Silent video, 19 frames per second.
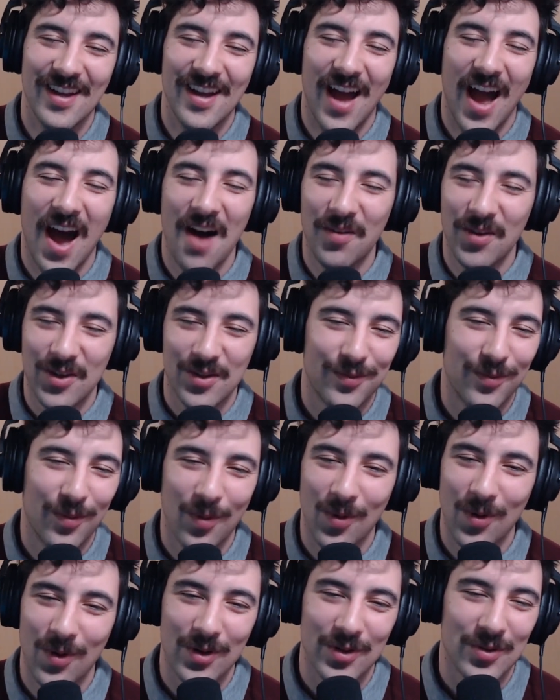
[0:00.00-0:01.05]
how much
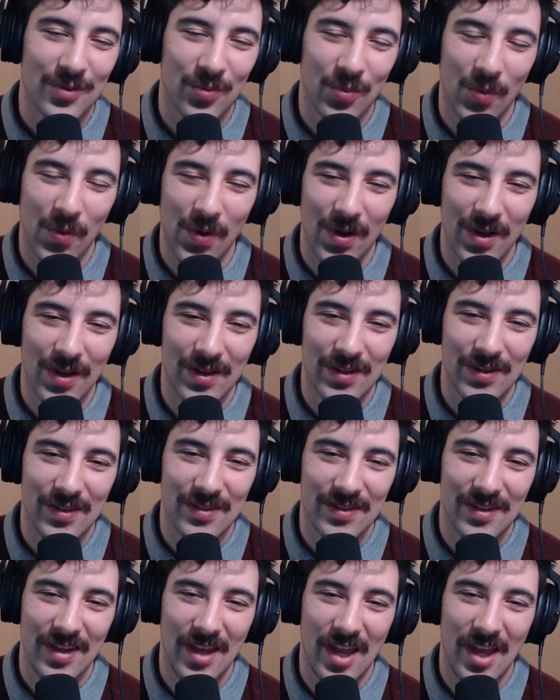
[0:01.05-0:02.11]
force was